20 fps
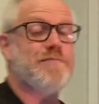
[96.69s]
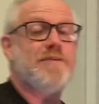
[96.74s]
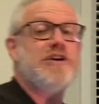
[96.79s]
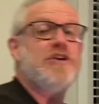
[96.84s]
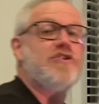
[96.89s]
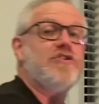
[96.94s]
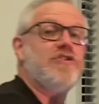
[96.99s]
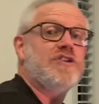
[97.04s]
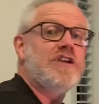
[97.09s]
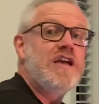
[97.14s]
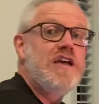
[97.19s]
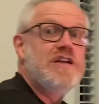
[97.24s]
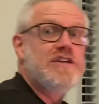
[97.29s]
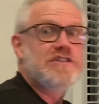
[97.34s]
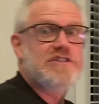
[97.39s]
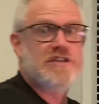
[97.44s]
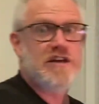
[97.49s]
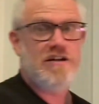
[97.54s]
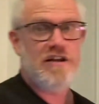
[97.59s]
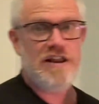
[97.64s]
good.
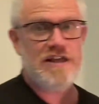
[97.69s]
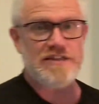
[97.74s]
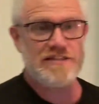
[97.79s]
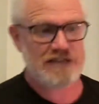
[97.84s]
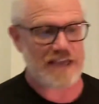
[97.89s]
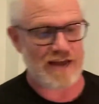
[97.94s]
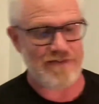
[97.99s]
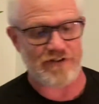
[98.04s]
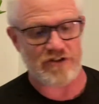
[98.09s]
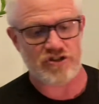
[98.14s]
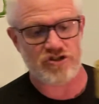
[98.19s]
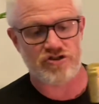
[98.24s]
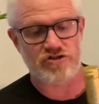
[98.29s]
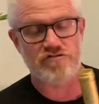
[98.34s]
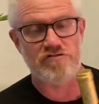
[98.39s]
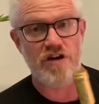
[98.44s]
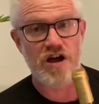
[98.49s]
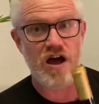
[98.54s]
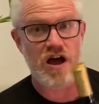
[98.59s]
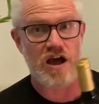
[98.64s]
So let's have a
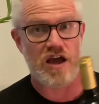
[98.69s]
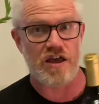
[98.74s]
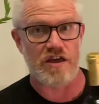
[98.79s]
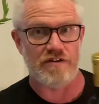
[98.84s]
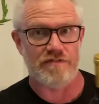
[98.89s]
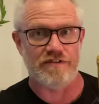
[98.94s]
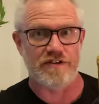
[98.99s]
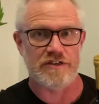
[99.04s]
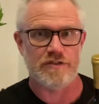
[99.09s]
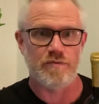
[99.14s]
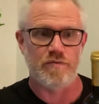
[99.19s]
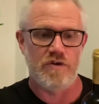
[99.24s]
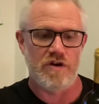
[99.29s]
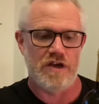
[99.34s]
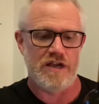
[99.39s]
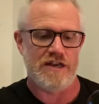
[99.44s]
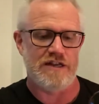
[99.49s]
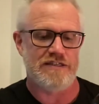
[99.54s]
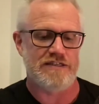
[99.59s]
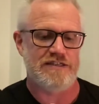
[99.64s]
try of this
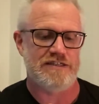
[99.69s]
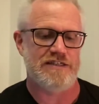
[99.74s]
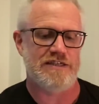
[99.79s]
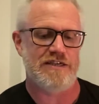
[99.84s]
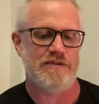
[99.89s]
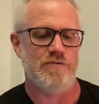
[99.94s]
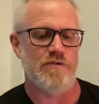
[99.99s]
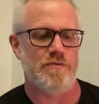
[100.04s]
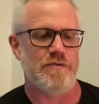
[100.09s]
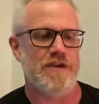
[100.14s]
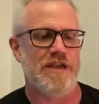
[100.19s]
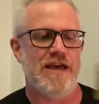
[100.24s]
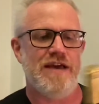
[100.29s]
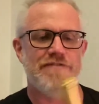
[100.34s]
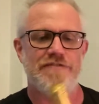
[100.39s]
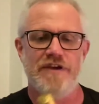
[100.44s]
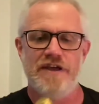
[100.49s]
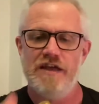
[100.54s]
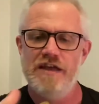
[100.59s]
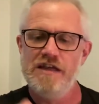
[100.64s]
wine and see what we have
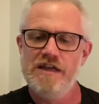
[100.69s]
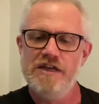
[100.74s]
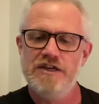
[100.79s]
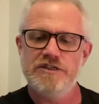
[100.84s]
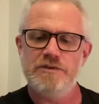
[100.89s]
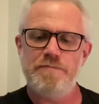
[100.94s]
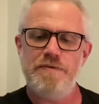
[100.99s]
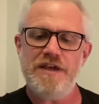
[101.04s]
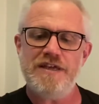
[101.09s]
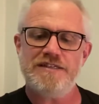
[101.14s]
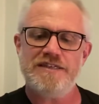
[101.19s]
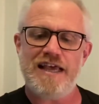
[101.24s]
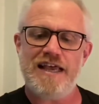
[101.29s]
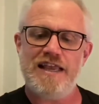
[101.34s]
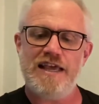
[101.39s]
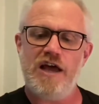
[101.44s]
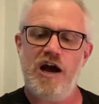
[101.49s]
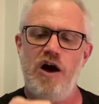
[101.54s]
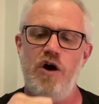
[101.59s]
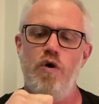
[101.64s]
here. So
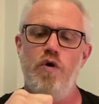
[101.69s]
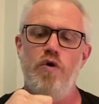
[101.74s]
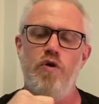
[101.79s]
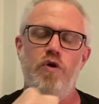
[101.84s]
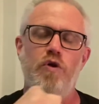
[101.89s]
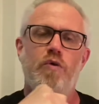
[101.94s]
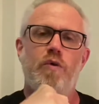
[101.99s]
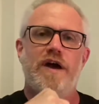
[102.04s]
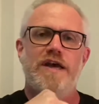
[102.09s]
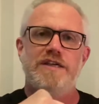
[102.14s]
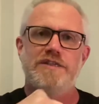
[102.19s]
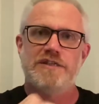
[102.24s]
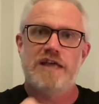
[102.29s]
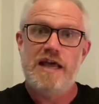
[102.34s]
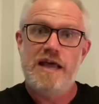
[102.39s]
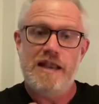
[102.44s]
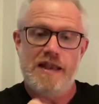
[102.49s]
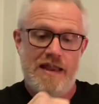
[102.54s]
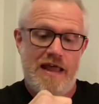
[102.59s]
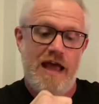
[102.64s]
Piattelli are always
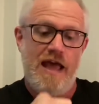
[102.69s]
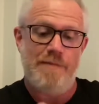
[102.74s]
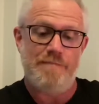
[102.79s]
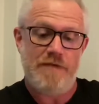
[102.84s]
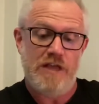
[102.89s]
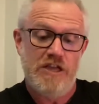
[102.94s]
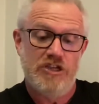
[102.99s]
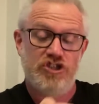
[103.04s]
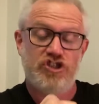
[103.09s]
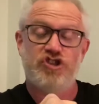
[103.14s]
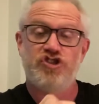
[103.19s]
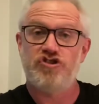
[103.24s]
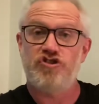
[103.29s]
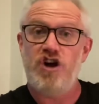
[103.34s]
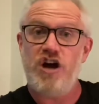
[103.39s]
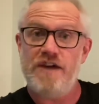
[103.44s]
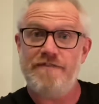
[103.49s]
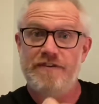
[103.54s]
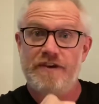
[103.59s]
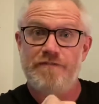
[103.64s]

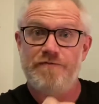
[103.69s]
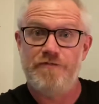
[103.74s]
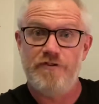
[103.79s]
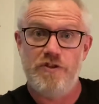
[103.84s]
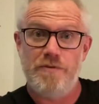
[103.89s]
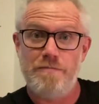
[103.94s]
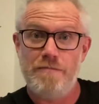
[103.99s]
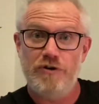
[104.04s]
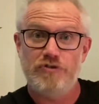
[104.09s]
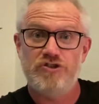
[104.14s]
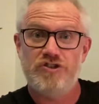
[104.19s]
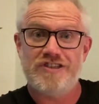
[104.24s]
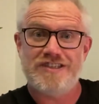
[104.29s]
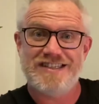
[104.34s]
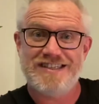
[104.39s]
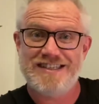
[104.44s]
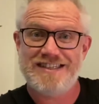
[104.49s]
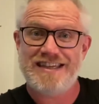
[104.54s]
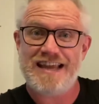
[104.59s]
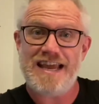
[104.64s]
striving for the most
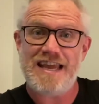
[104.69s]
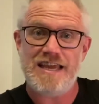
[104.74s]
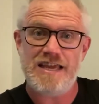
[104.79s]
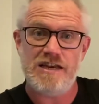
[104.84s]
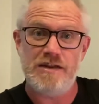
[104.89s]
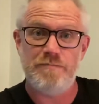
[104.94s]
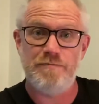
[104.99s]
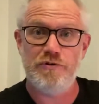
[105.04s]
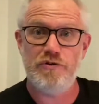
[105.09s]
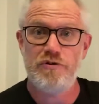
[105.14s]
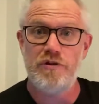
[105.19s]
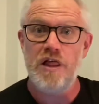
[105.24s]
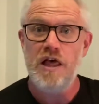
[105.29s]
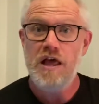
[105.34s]
sustainable